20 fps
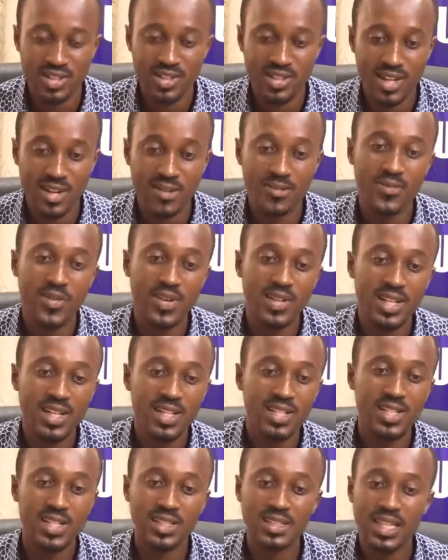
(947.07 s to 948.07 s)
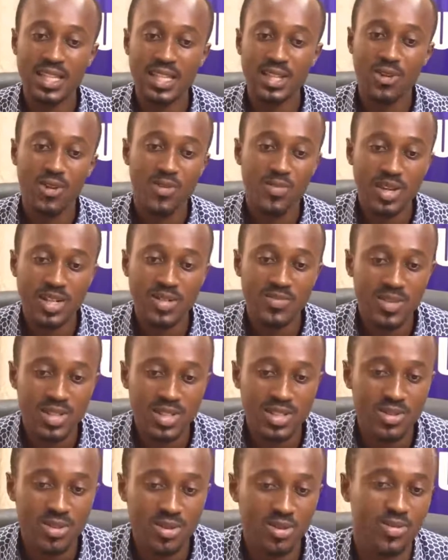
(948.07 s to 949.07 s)
Then finally, the 10th
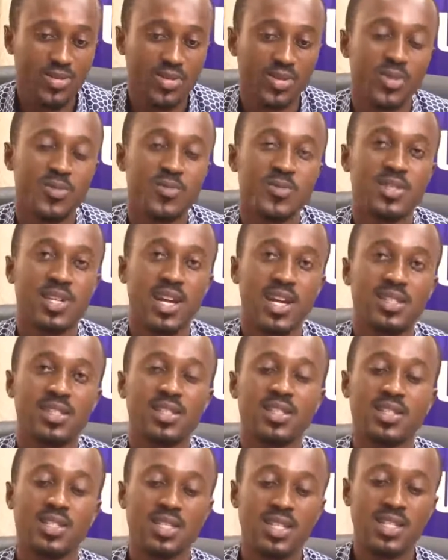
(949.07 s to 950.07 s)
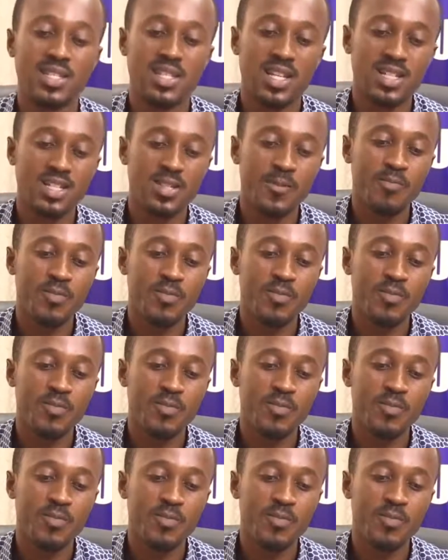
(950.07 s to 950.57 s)
commandment of computer ethics says that